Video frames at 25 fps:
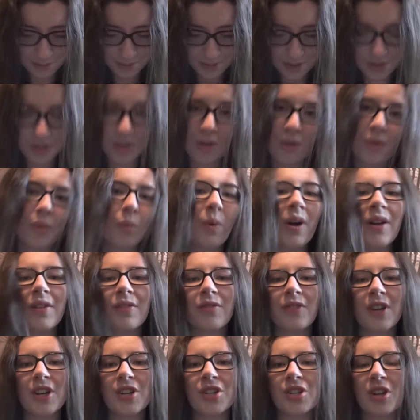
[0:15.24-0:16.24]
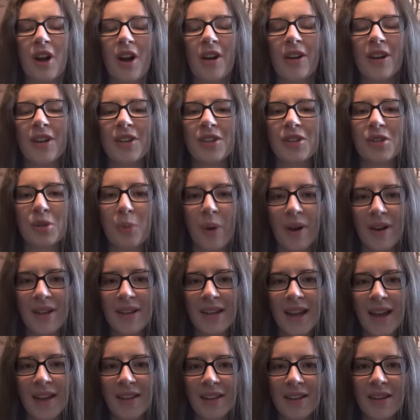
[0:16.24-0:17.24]
So what fish are in your 20
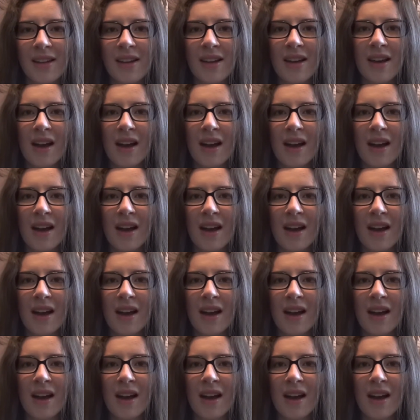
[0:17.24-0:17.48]
gallon?